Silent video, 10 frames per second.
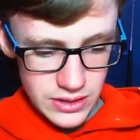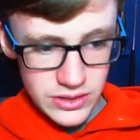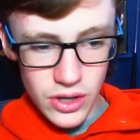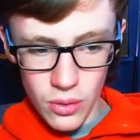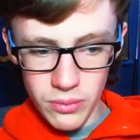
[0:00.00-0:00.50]

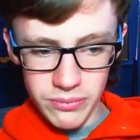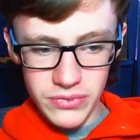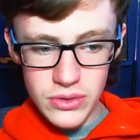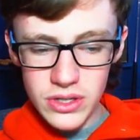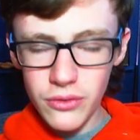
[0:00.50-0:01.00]
So
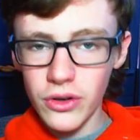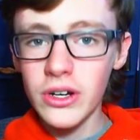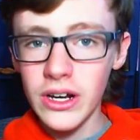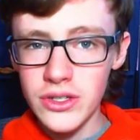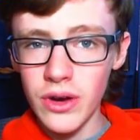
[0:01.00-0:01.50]
using a
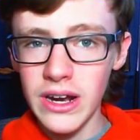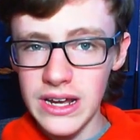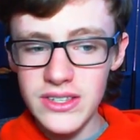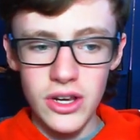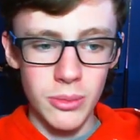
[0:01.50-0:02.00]
vertex array
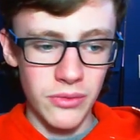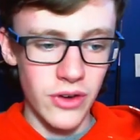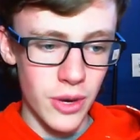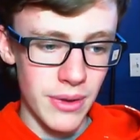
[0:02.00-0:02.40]
is going to be very